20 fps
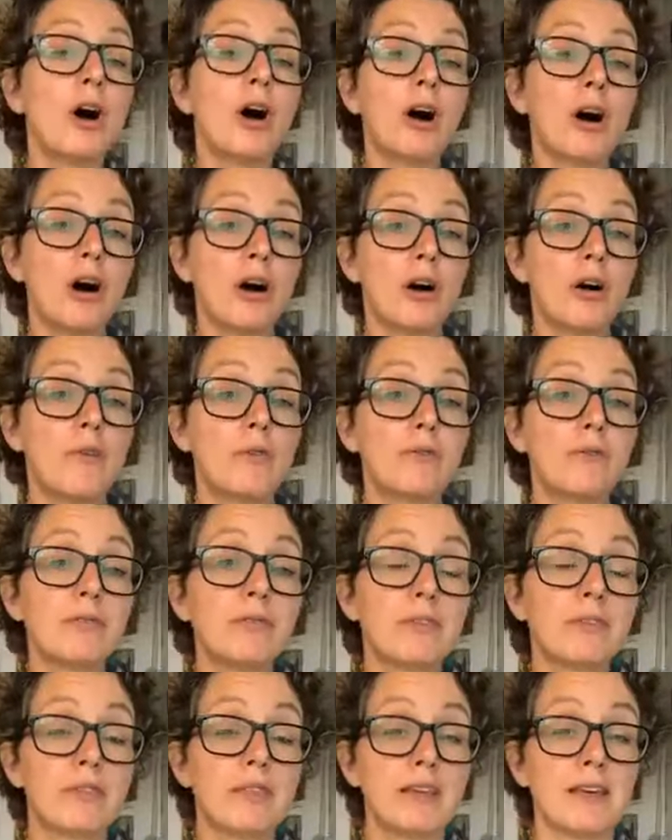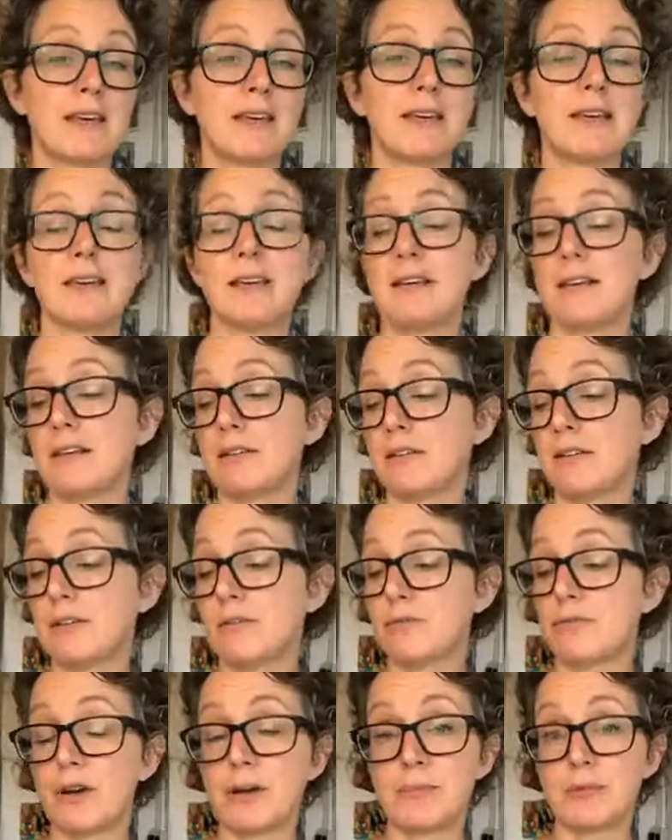of the
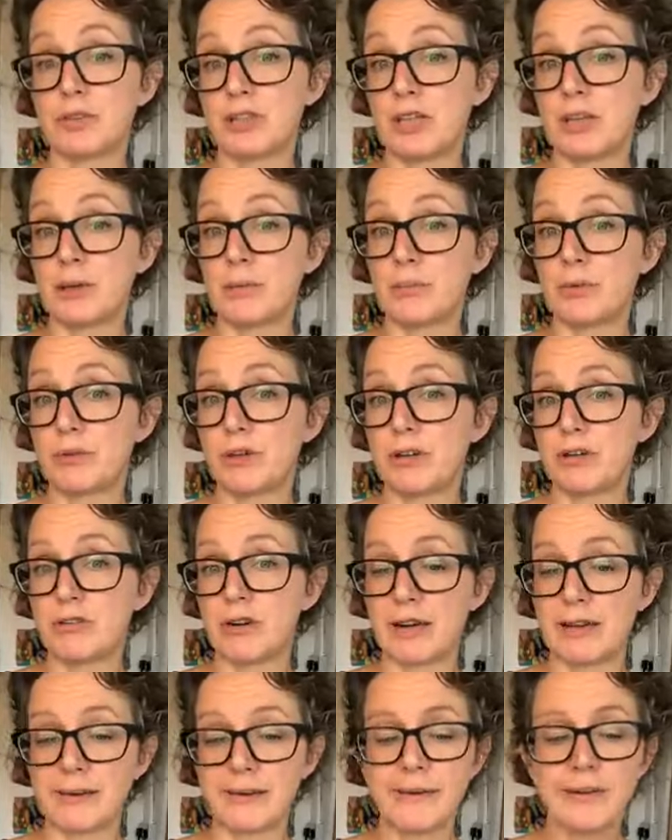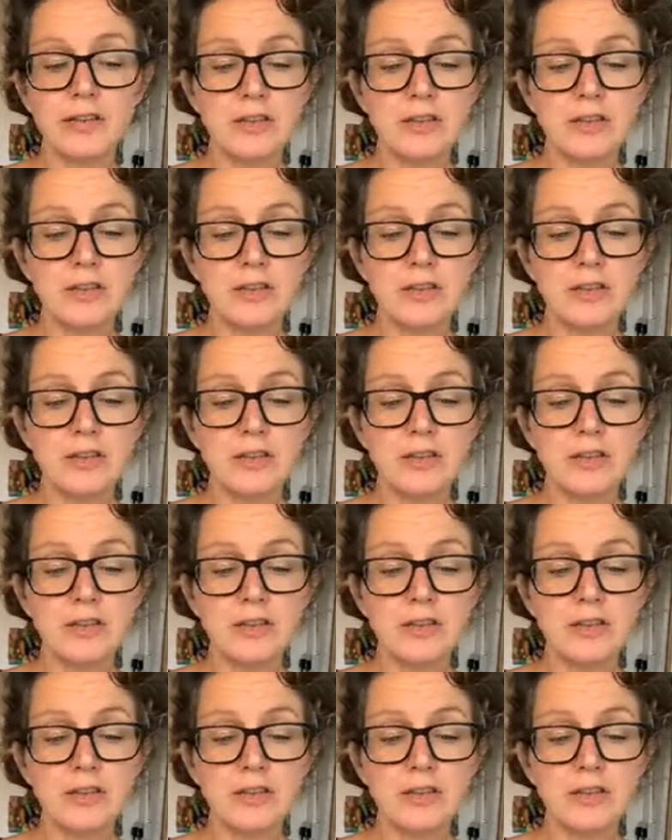free machine embroidery.